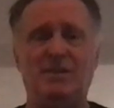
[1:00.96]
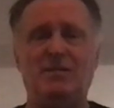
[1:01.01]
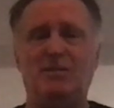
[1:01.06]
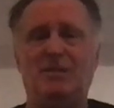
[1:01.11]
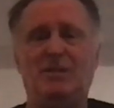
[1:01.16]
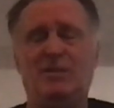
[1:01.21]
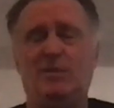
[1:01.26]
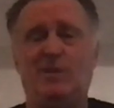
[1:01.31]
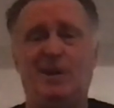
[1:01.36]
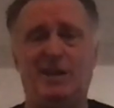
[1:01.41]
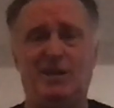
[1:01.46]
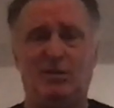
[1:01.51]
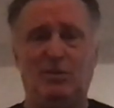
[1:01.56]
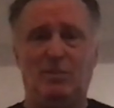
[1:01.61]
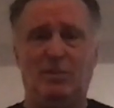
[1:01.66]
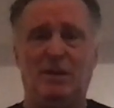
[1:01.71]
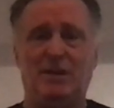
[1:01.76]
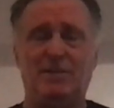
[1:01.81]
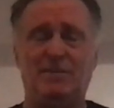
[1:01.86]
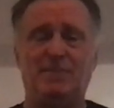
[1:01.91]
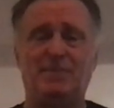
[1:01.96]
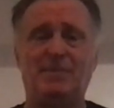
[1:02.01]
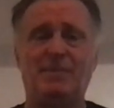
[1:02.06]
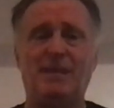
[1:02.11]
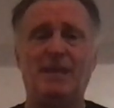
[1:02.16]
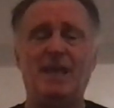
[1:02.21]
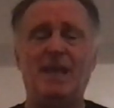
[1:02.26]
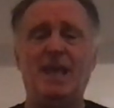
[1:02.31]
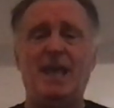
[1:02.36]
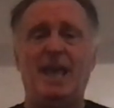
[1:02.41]
don't want to hear about it.
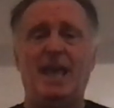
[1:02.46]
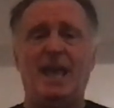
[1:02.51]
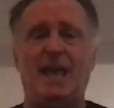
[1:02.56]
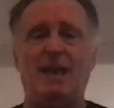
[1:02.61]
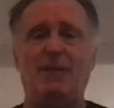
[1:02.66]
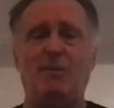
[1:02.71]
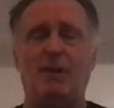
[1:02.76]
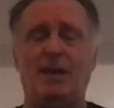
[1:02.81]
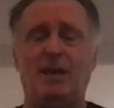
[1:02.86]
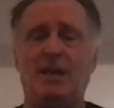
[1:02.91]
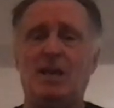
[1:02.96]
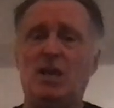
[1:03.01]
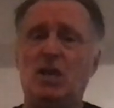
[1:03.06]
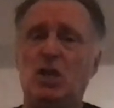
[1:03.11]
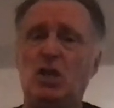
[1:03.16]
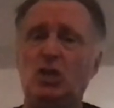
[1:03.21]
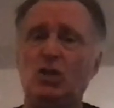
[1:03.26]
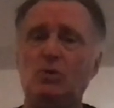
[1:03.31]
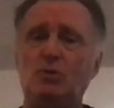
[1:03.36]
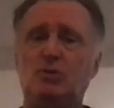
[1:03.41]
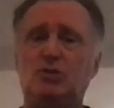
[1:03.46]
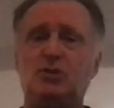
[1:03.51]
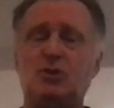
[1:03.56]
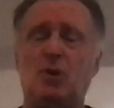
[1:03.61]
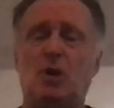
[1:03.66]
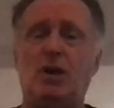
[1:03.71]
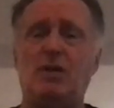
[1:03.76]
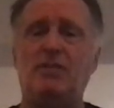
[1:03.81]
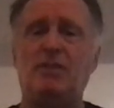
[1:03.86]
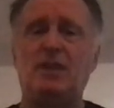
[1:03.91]
Anyway, you
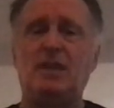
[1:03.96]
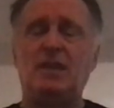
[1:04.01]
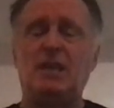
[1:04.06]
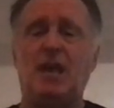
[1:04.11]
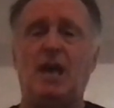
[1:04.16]
saw the